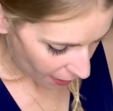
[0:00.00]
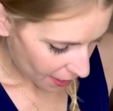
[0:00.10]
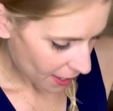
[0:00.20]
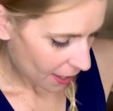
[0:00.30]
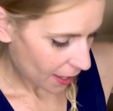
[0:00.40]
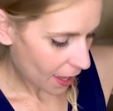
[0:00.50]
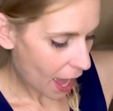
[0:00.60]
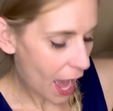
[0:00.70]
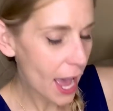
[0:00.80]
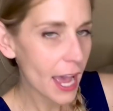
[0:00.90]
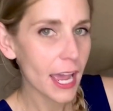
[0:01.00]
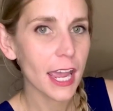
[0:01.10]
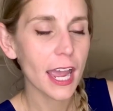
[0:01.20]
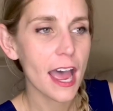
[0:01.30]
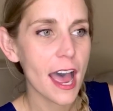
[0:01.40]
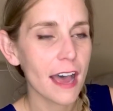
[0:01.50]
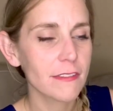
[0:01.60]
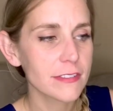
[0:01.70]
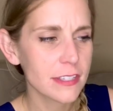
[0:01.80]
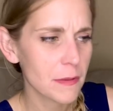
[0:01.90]
Uh, I
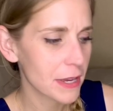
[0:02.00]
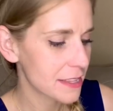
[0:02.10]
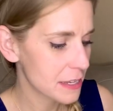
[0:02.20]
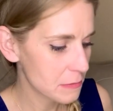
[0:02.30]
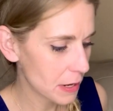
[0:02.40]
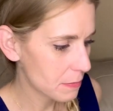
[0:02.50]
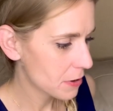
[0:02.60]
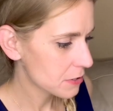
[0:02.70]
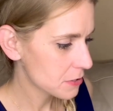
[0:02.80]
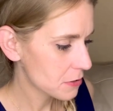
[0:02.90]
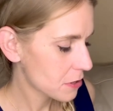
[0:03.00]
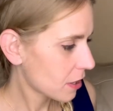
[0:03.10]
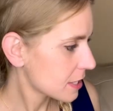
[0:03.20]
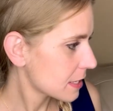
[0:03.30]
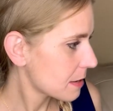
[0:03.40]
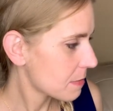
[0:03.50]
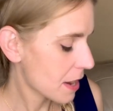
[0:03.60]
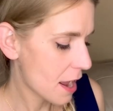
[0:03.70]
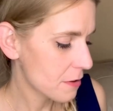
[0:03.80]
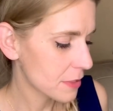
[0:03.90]
have some, I think, in my personal closet,
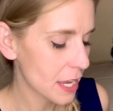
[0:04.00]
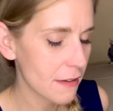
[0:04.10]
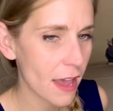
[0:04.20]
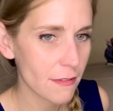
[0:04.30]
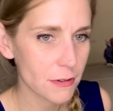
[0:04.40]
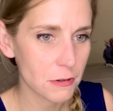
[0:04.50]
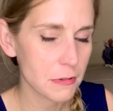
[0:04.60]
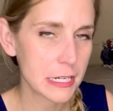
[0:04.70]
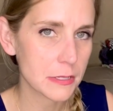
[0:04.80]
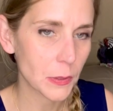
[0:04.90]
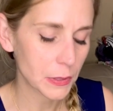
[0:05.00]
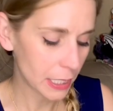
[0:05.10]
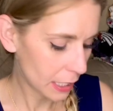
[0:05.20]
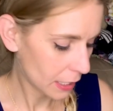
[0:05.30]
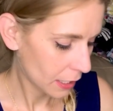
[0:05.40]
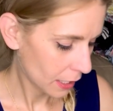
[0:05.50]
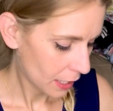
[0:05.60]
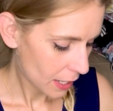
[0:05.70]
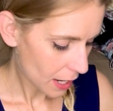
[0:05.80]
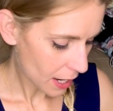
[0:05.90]
but I don't think I've ever resold it.
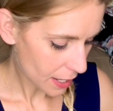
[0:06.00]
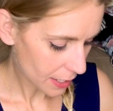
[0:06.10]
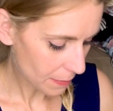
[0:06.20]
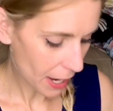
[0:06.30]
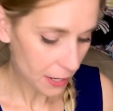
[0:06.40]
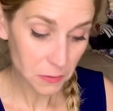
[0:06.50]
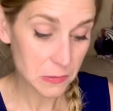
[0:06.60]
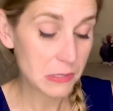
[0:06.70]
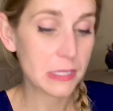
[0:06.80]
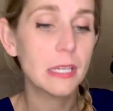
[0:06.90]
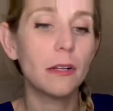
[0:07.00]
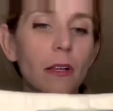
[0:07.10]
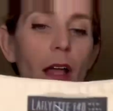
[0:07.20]
Um, I don't see it a